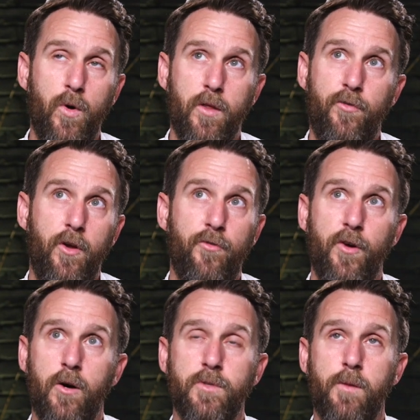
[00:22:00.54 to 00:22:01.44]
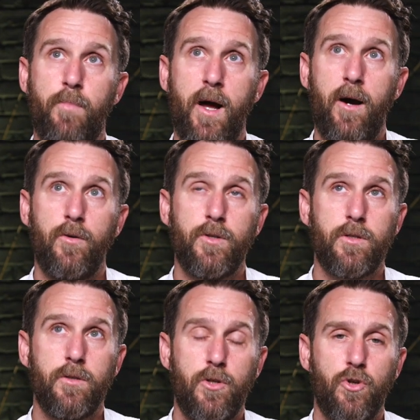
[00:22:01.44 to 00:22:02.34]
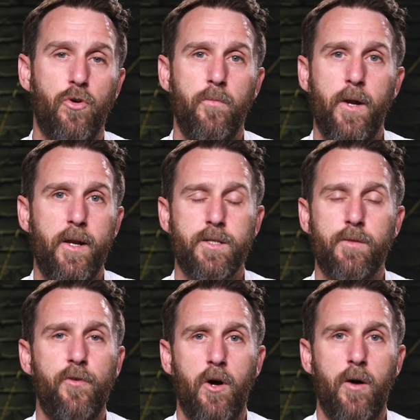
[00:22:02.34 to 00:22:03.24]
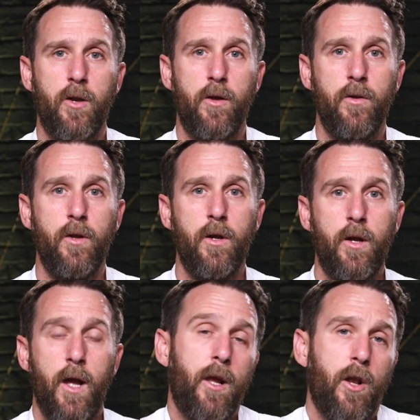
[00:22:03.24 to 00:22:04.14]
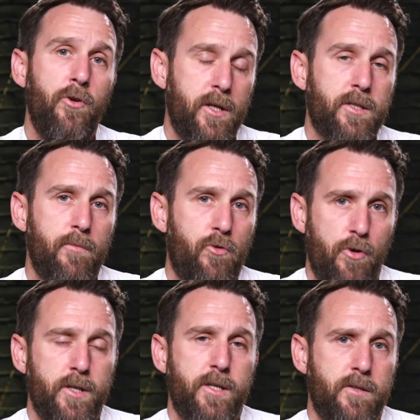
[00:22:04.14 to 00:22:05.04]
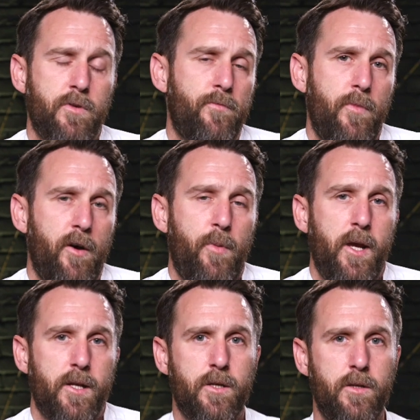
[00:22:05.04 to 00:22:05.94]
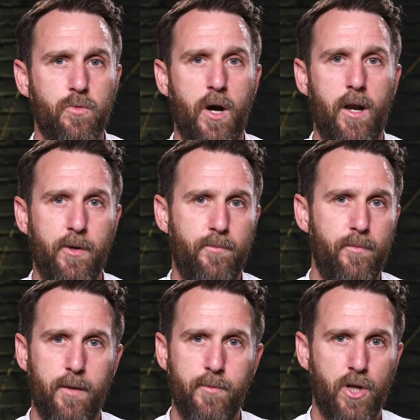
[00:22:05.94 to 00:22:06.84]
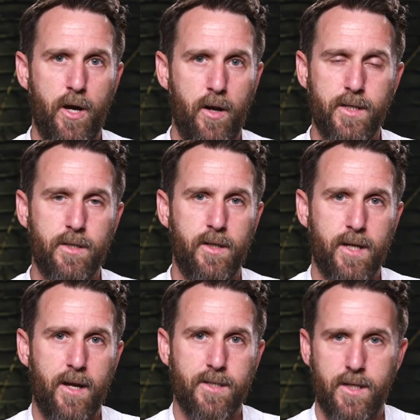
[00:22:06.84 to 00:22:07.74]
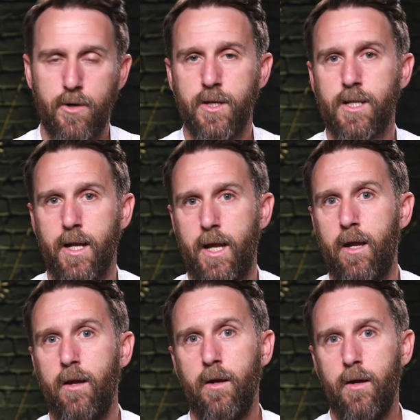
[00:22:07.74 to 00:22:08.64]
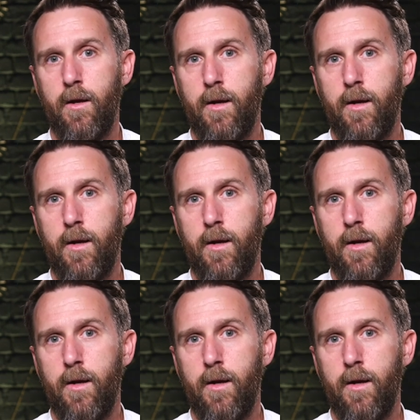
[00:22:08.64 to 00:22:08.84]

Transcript: with a few films about the Jordan Peterson phenomenon including some criticisms of, of Peterson as well. I'm a, I'm a journalist and I take seriously,